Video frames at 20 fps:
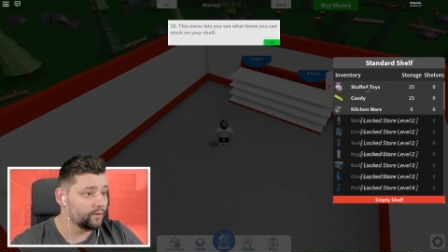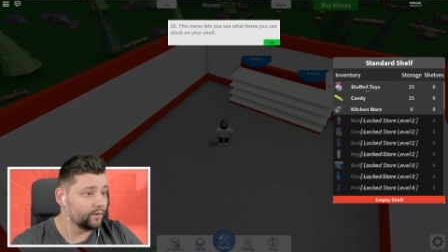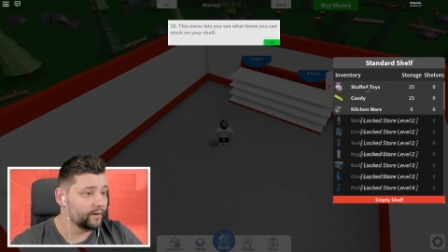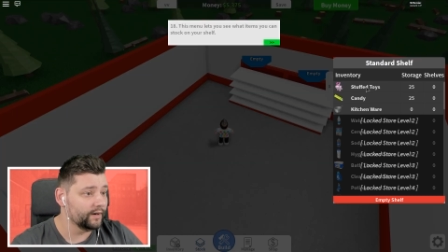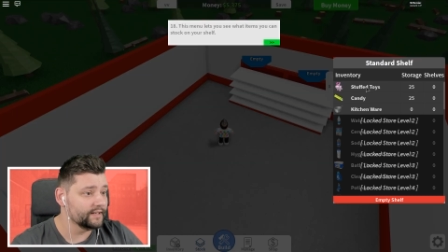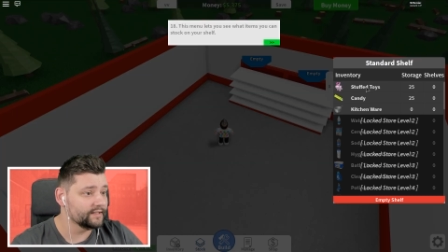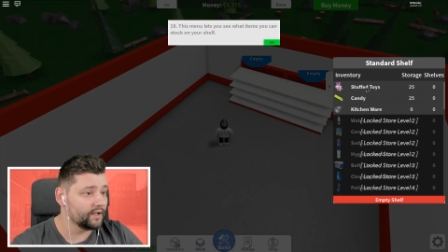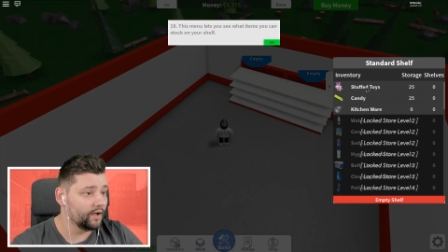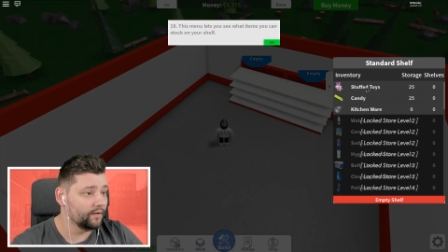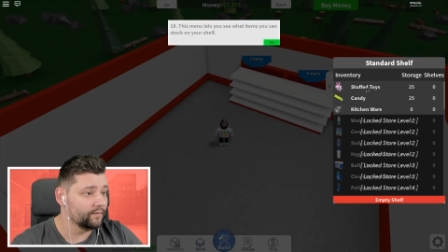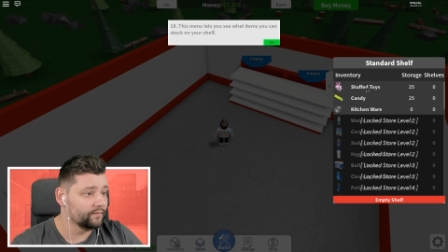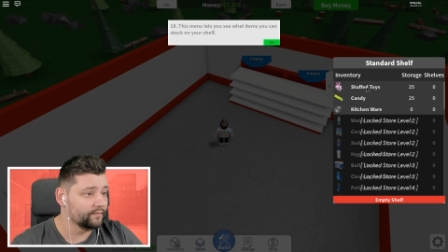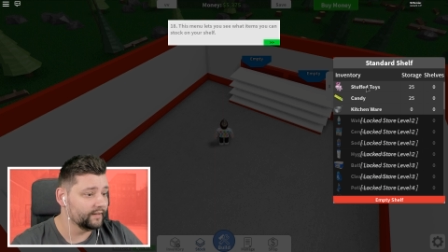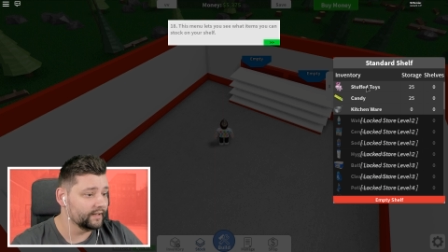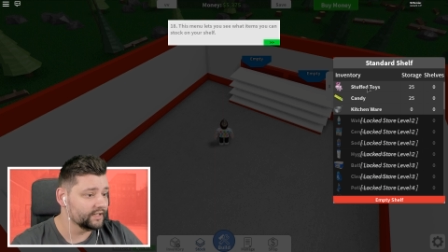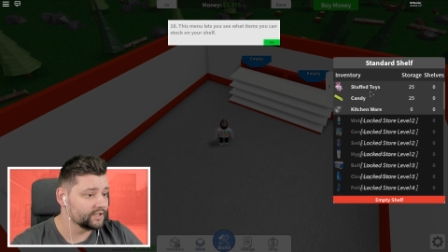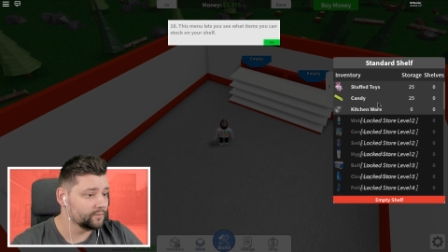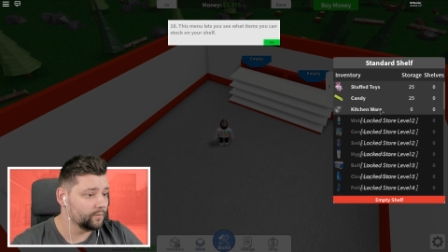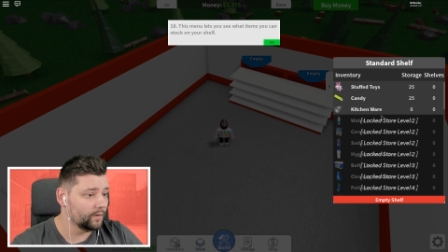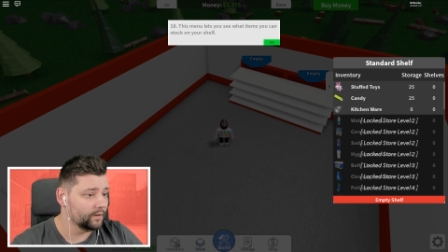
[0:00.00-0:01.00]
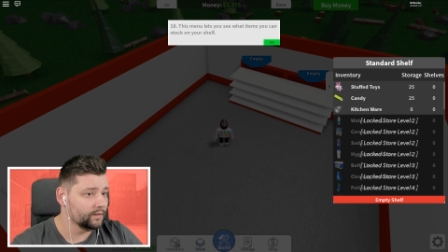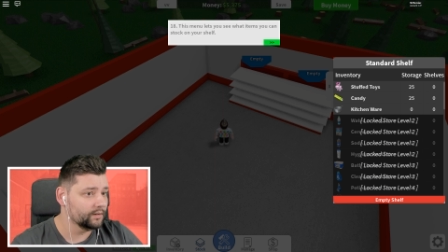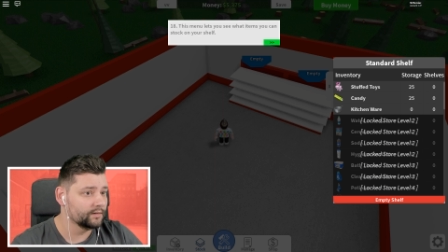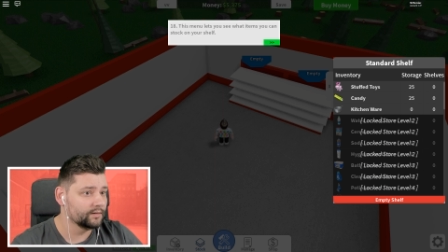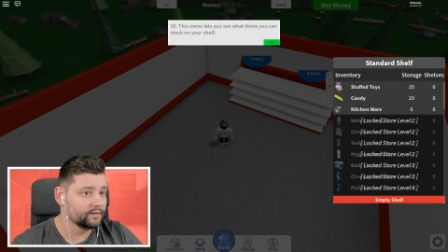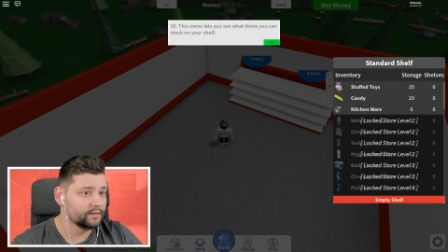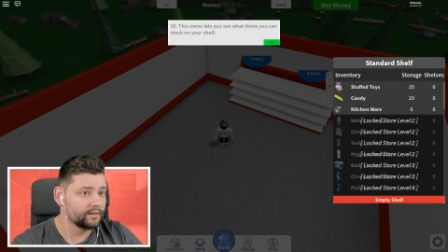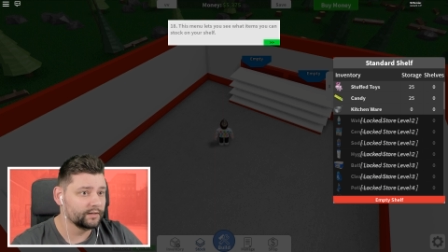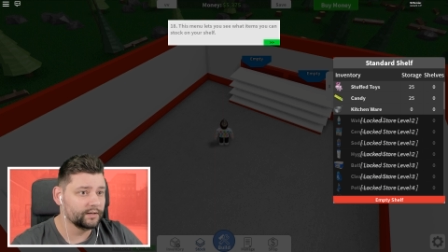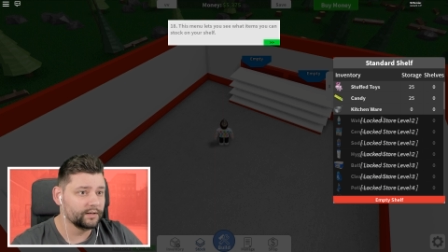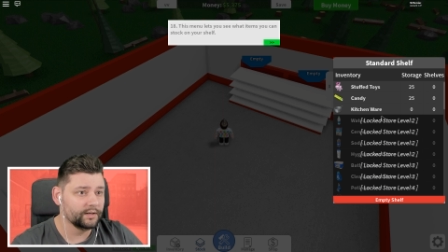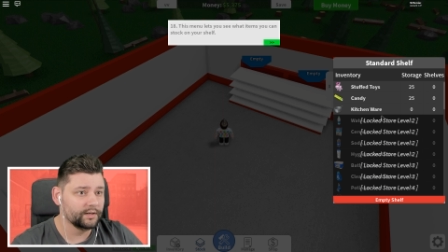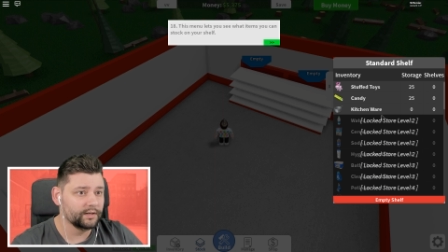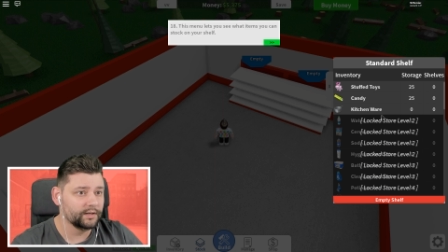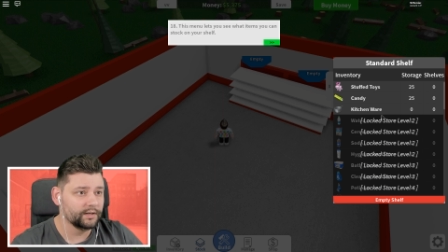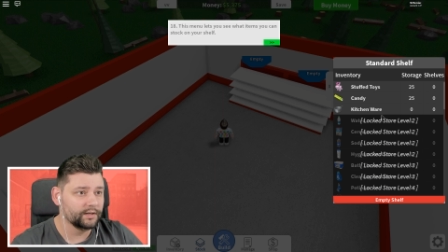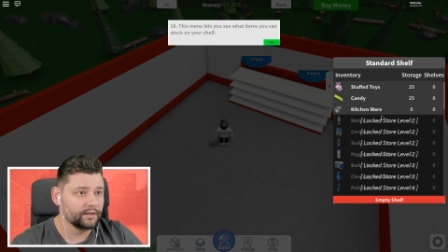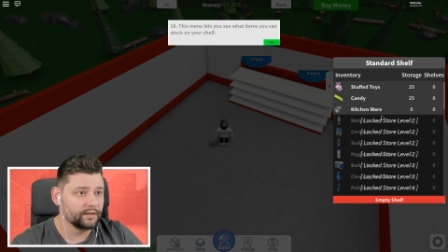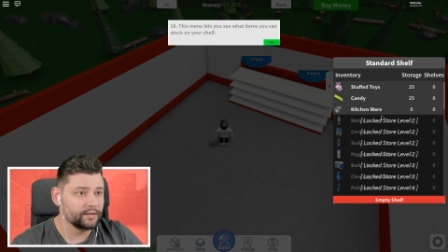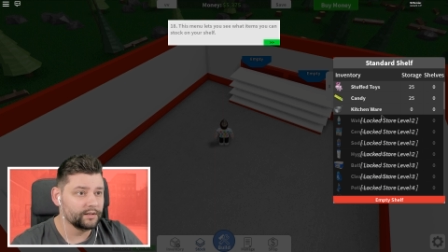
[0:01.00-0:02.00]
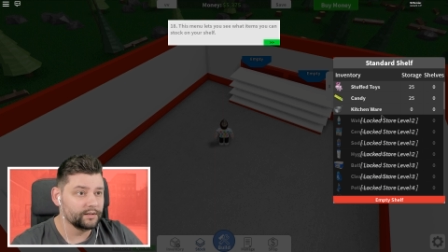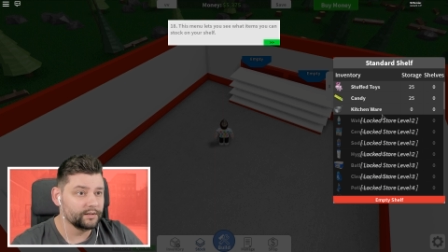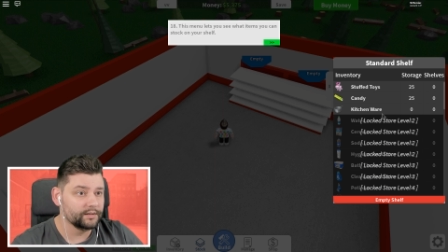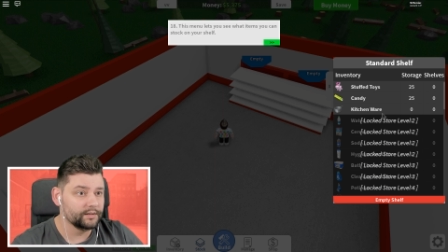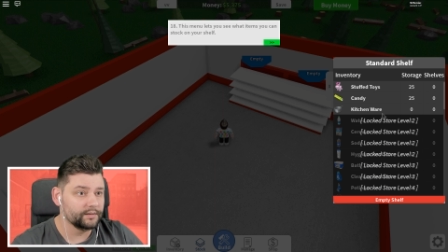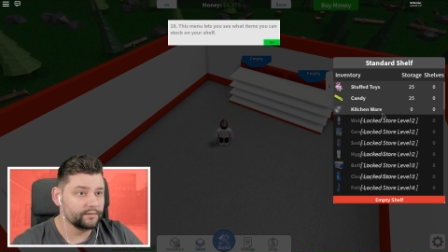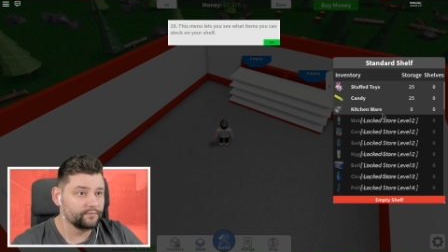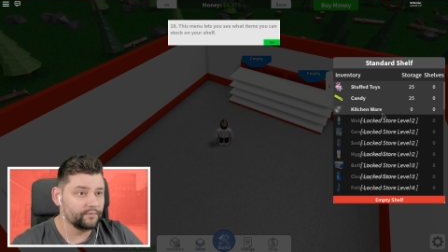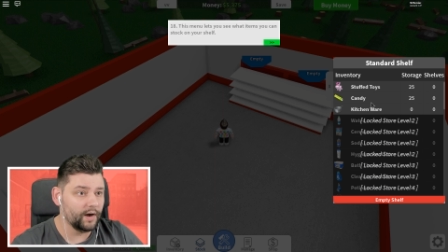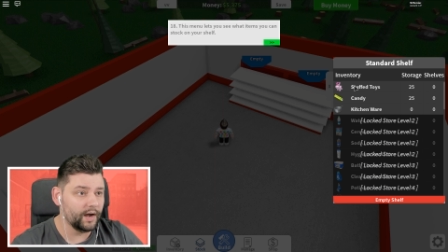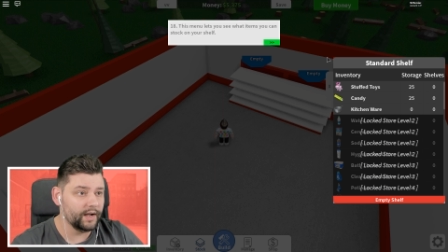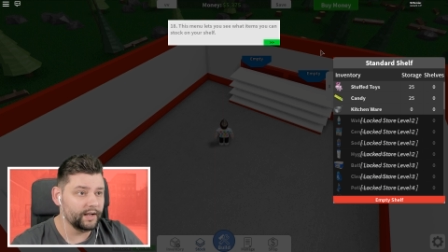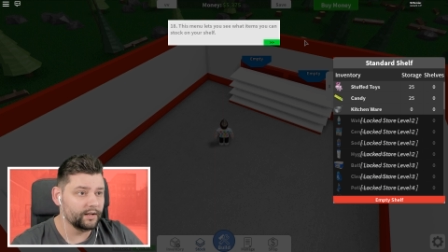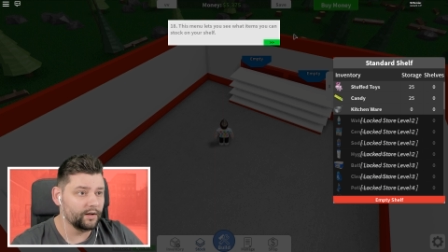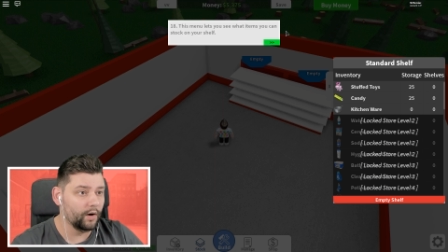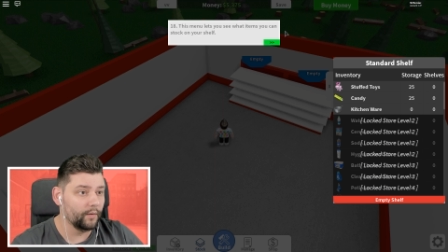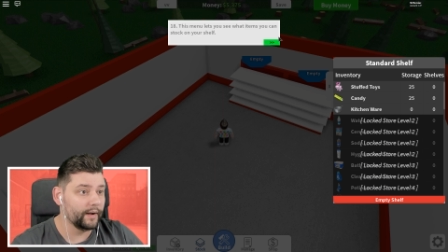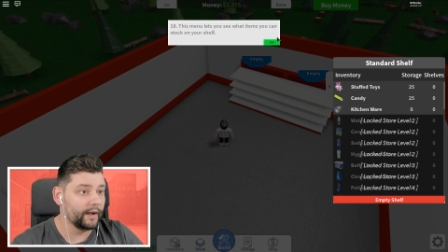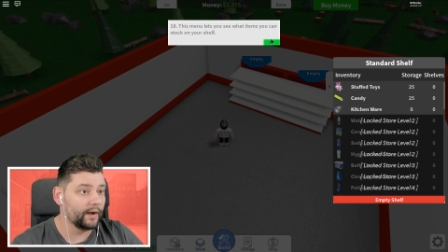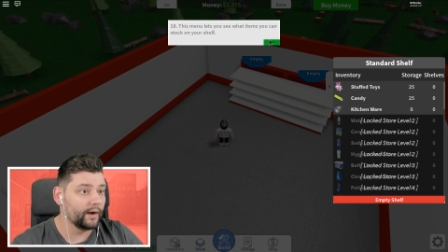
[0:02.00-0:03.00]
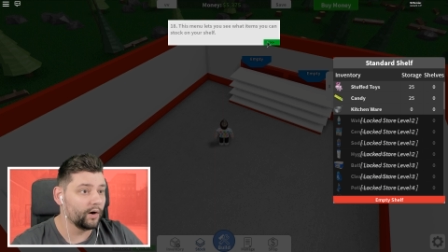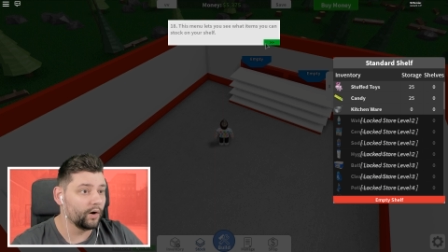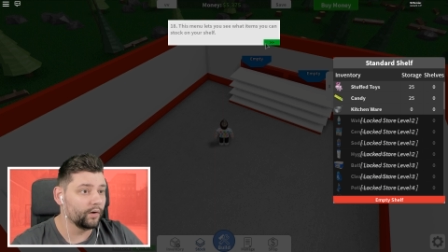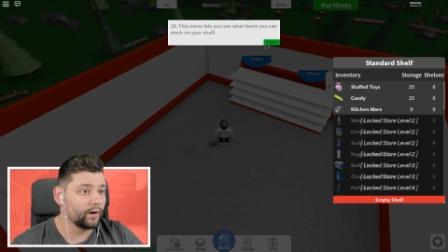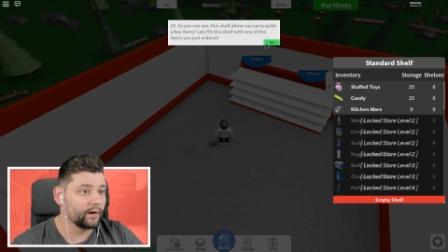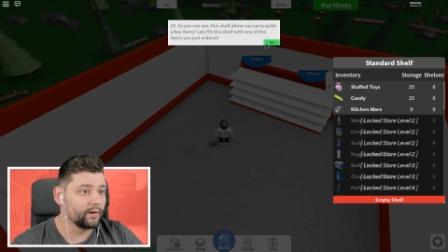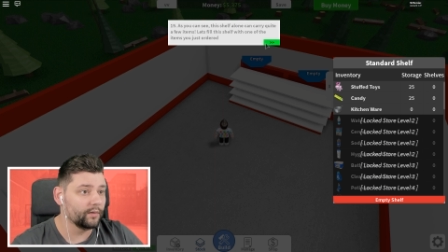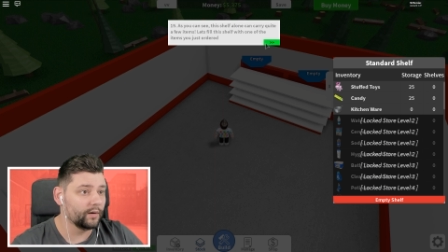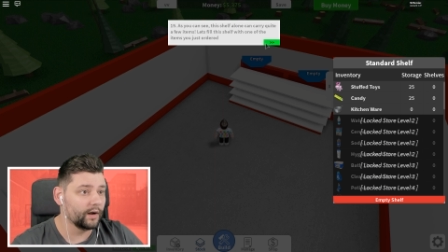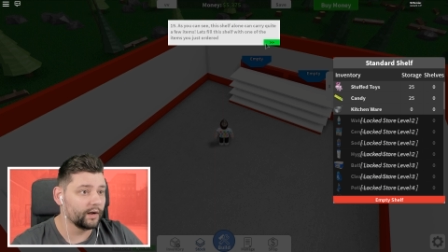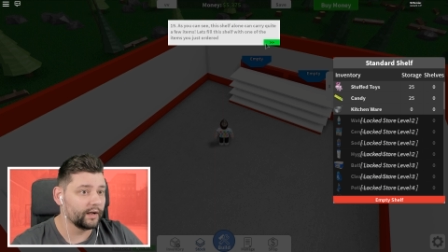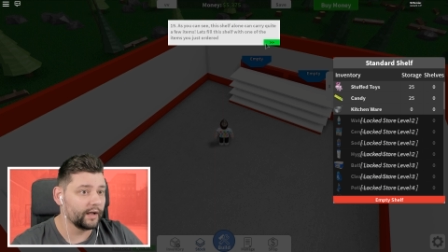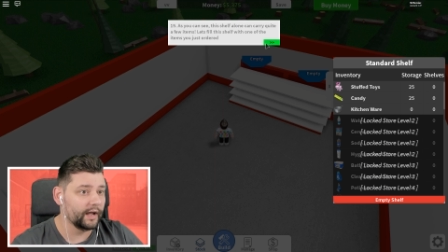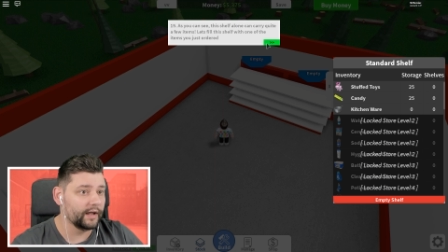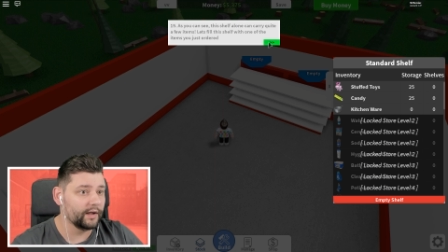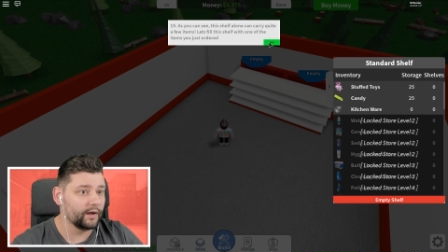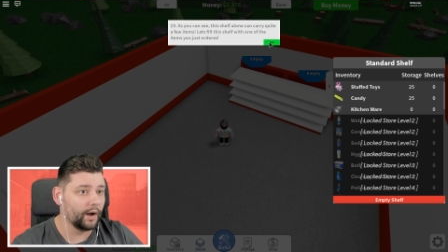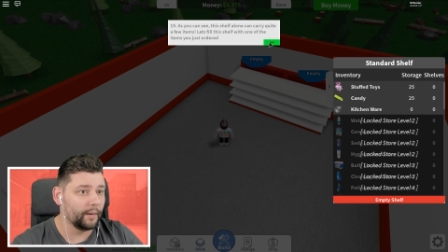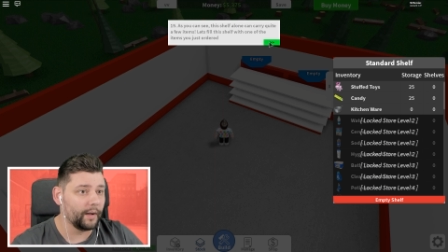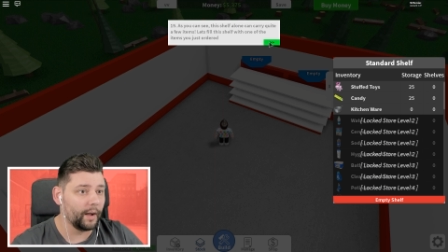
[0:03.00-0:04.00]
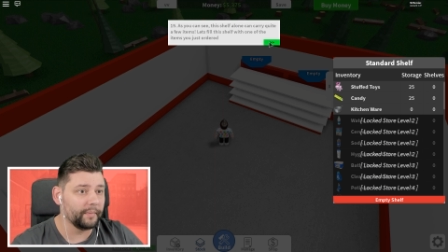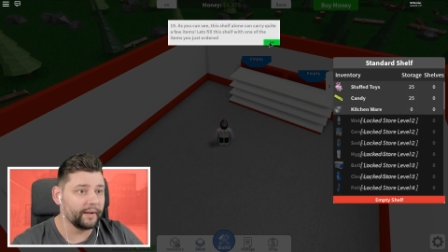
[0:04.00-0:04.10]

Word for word: toys on this one. Right? Oh, wait, hold on. Okay, I'm,